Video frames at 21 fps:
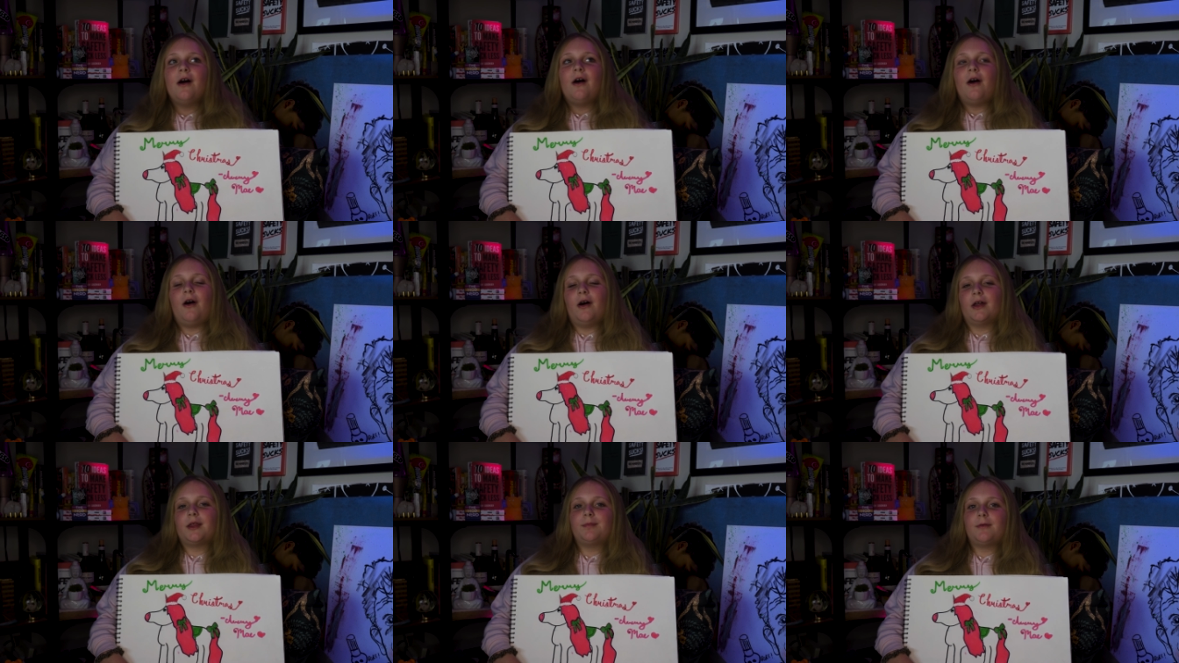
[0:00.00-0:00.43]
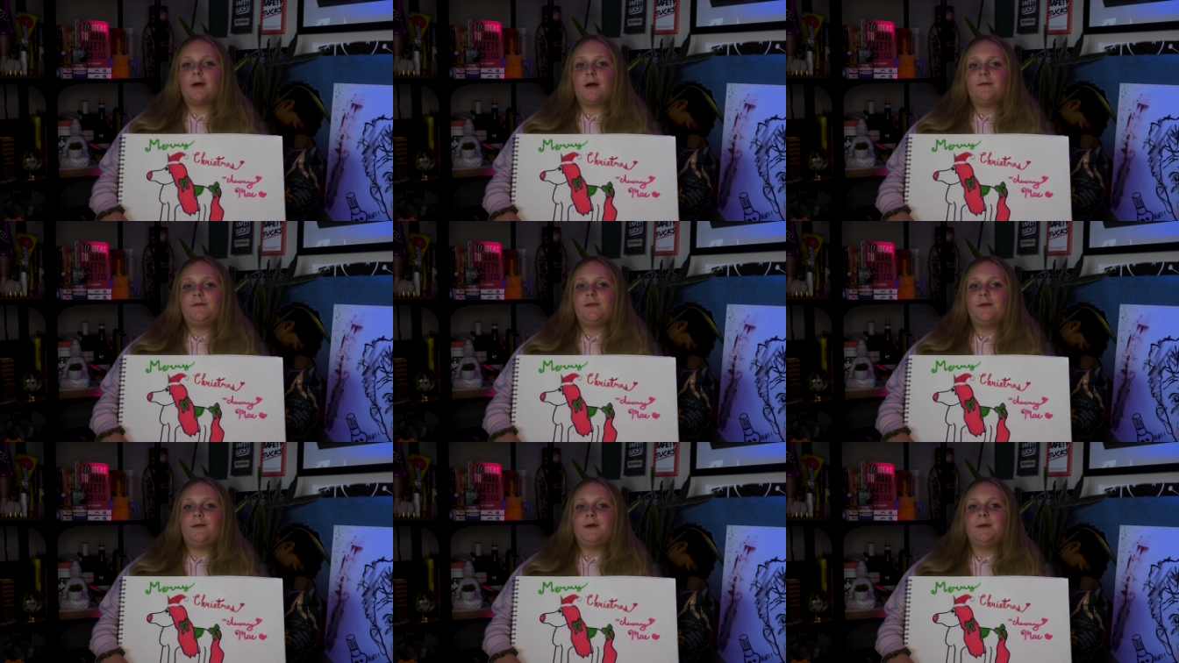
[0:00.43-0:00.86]
all the
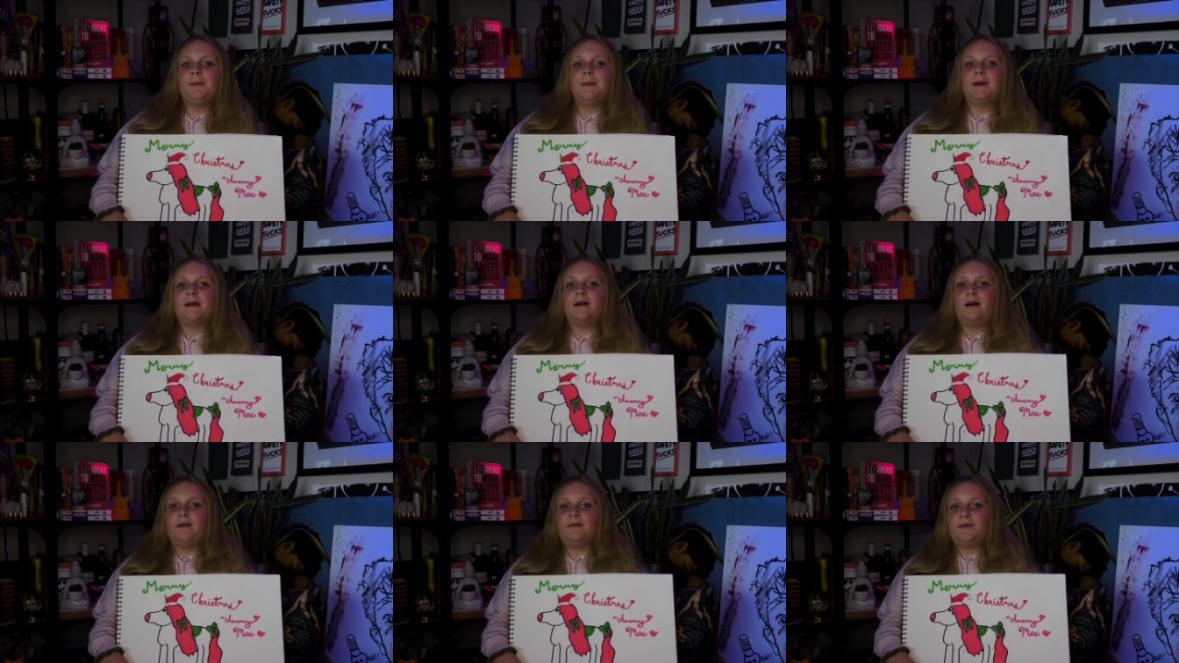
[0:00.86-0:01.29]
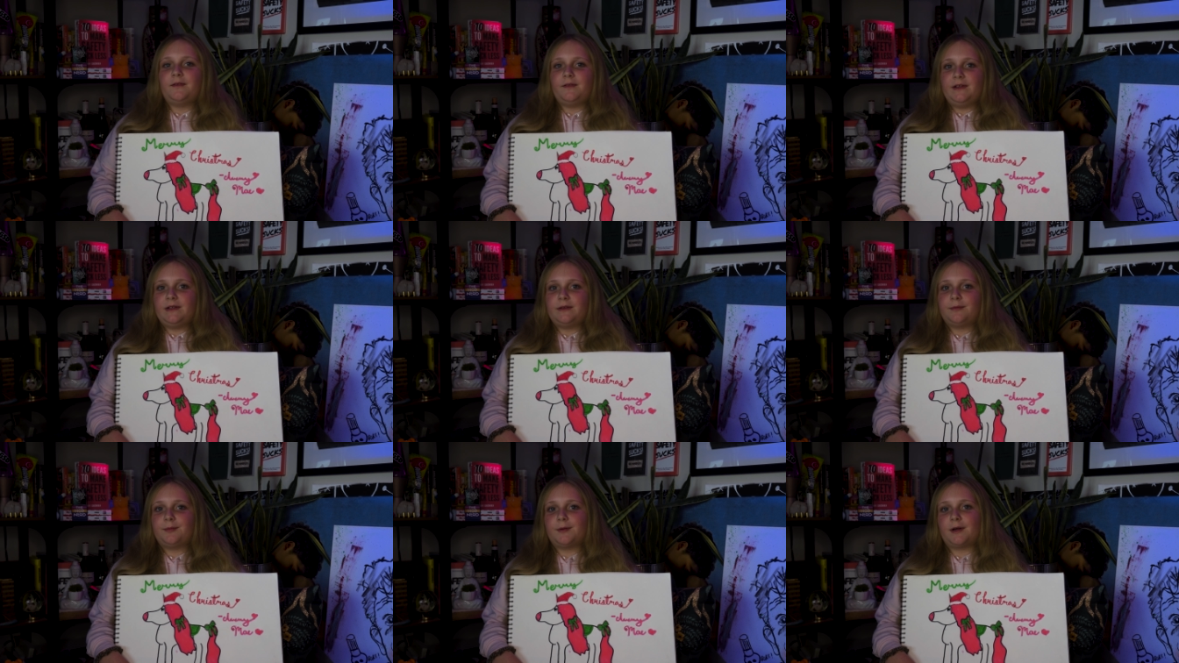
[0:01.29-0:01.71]
profit we make off of
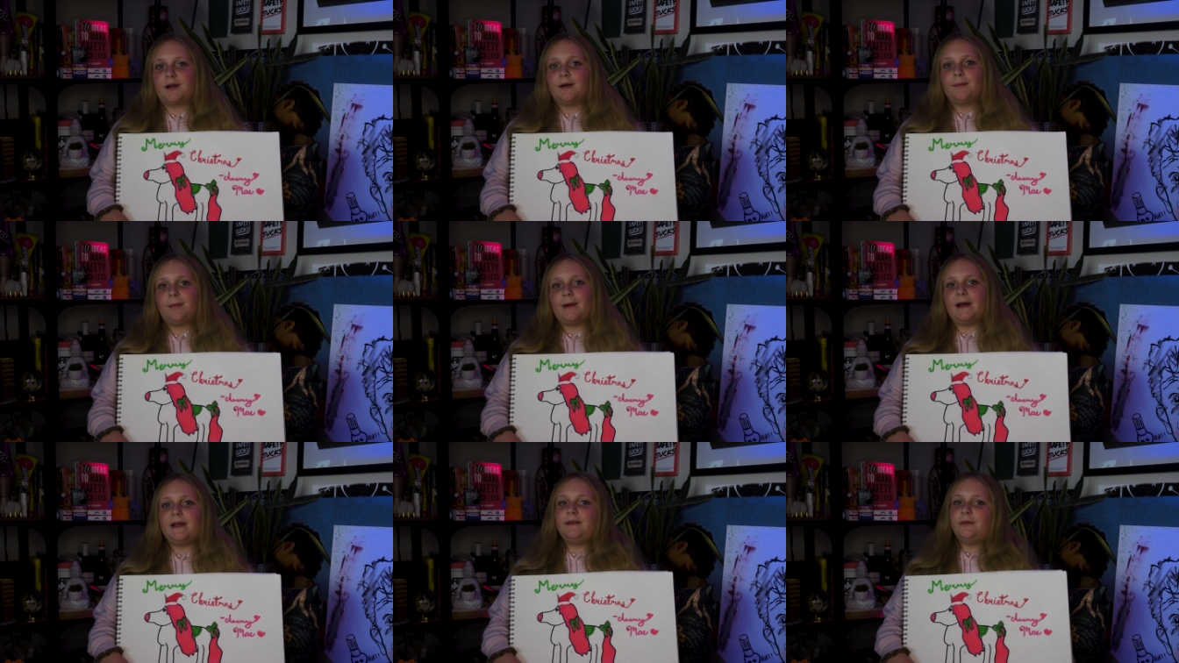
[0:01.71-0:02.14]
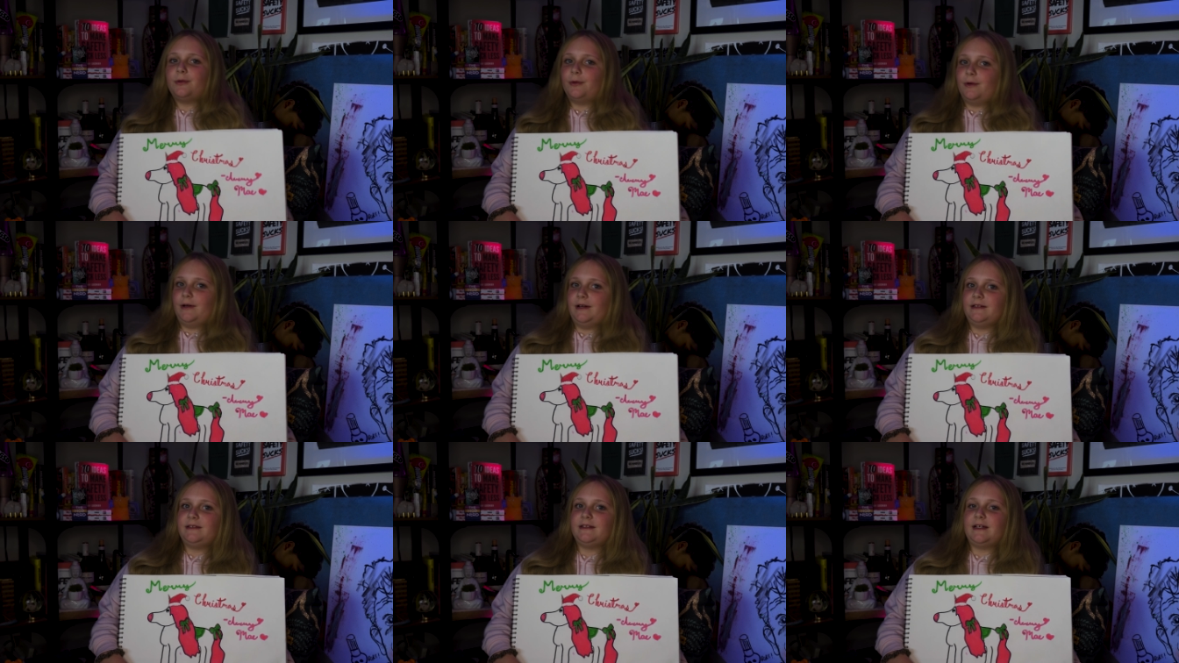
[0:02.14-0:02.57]
this we're going to buy
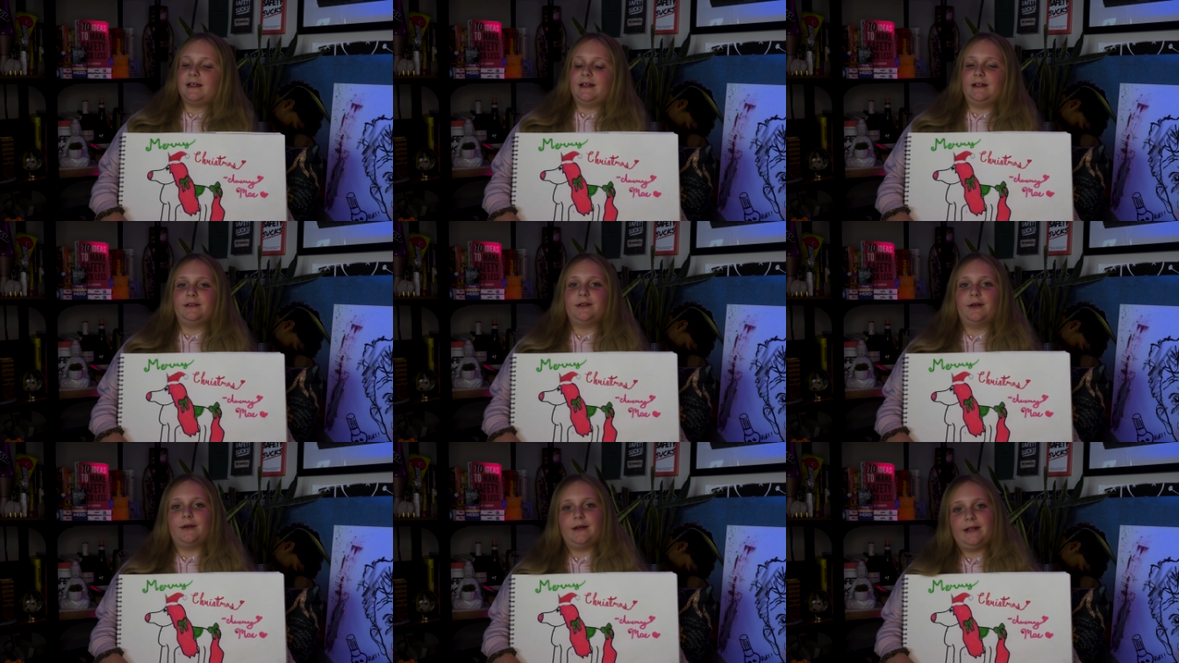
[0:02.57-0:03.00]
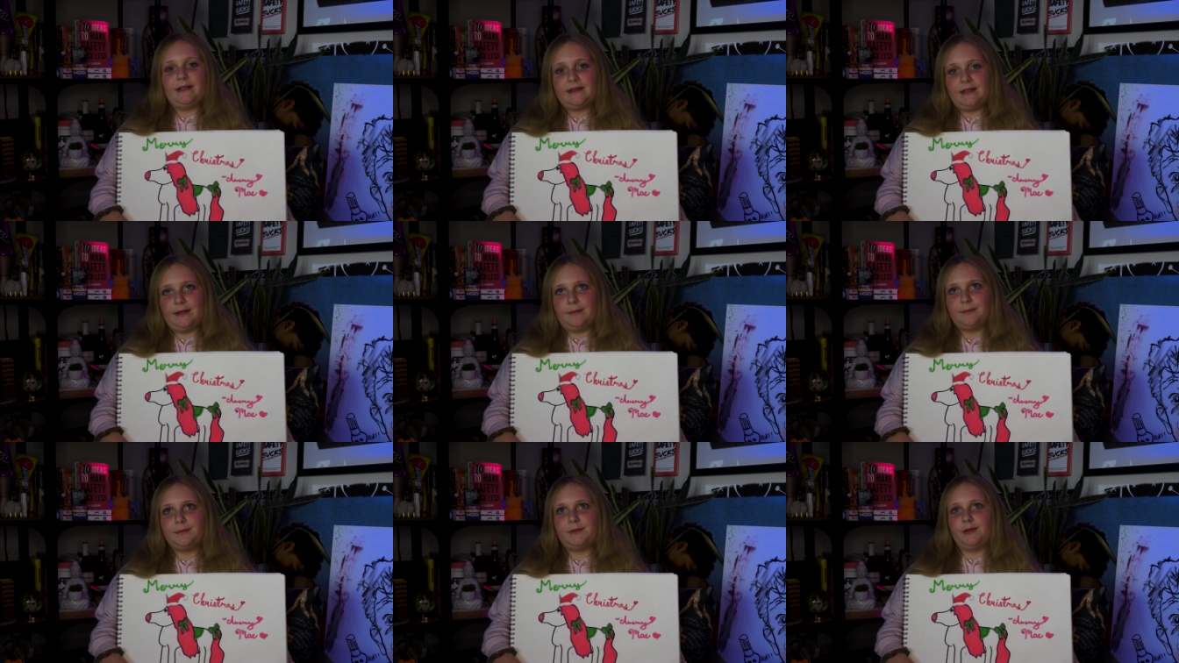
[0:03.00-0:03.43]
toys and donate
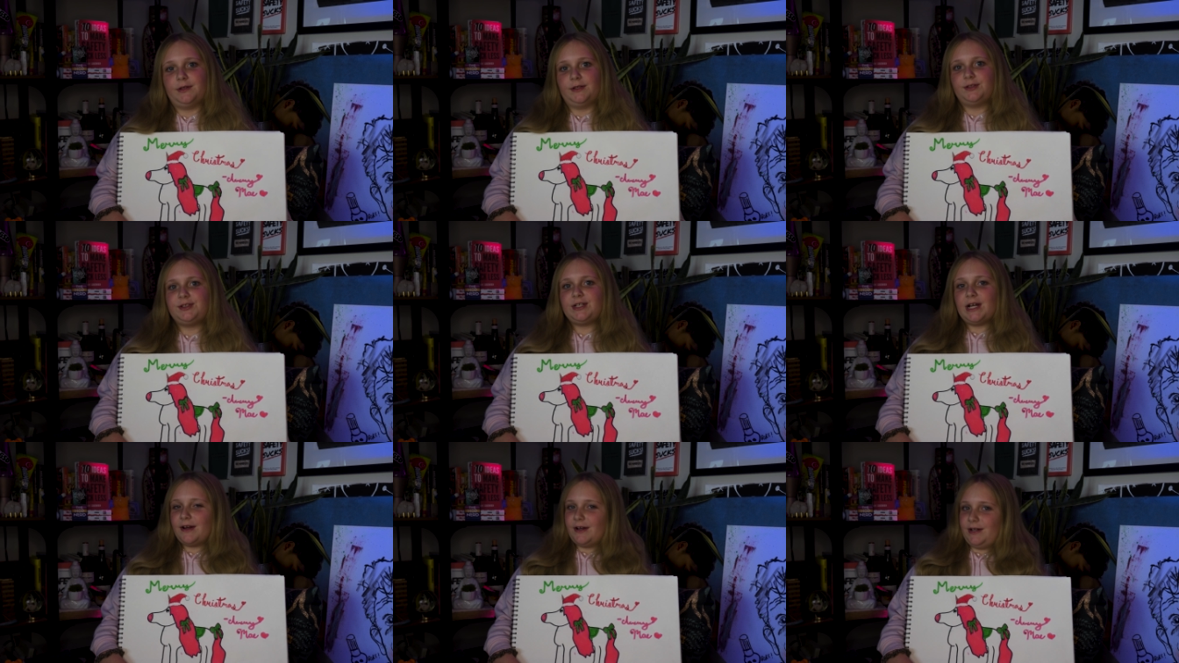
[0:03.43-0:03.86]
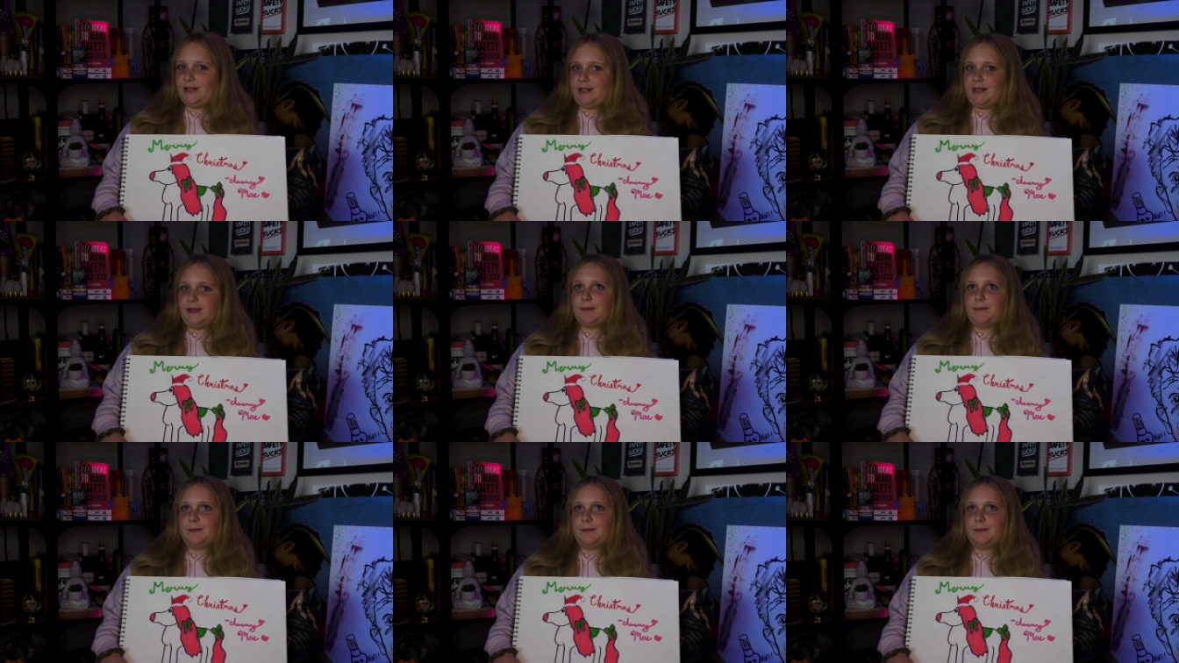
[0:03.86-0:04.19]
them to a charity.